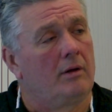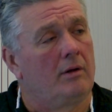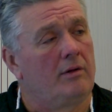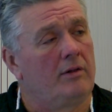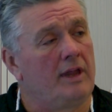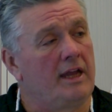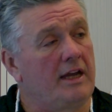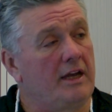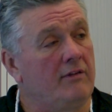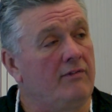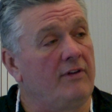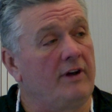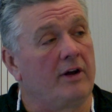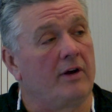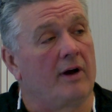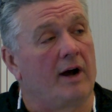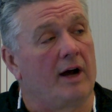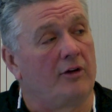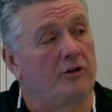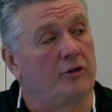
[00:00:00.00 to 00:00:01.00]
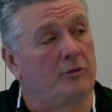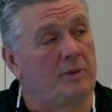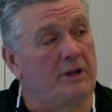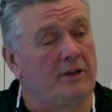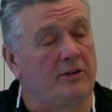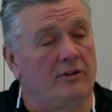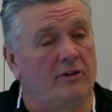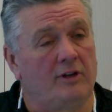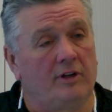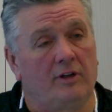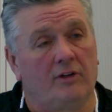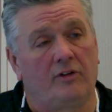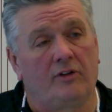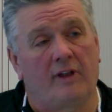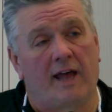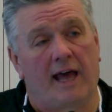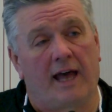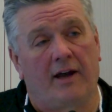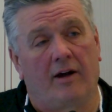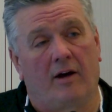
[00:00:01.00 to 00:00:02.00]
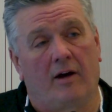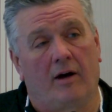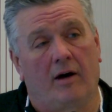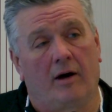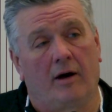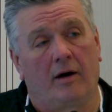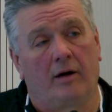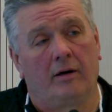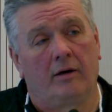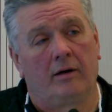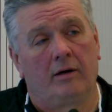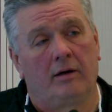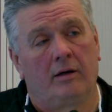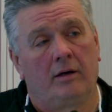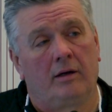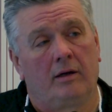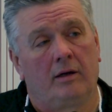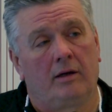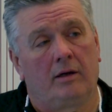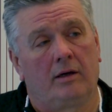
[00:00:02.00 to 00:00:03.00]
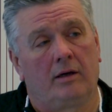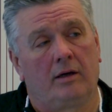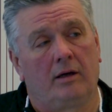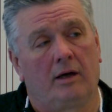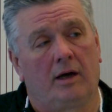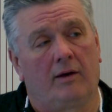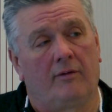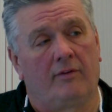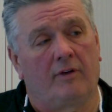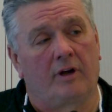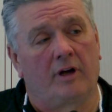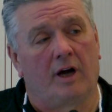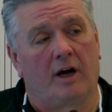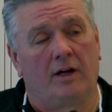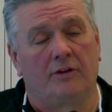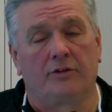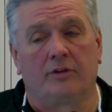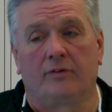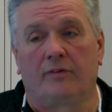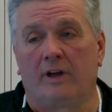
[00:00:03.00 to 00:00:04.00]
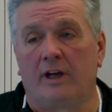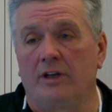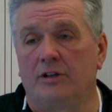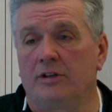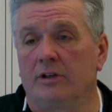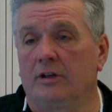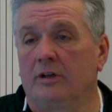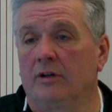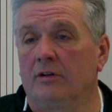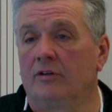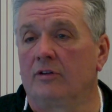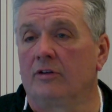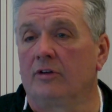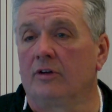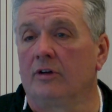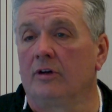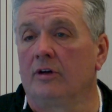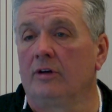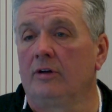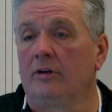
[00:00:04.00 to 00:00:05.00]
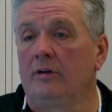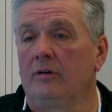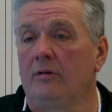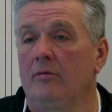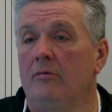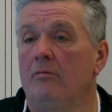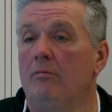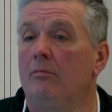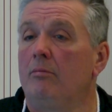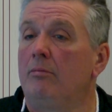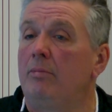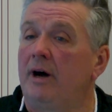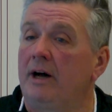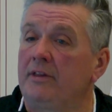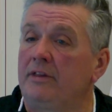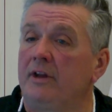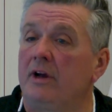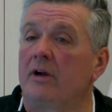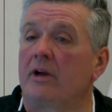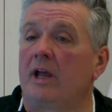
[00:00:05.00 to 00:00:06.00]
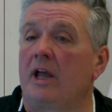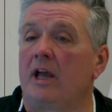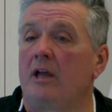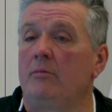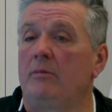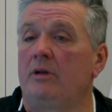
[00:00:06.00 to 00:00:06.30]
They can figure out species that are of a conservation concern, but there can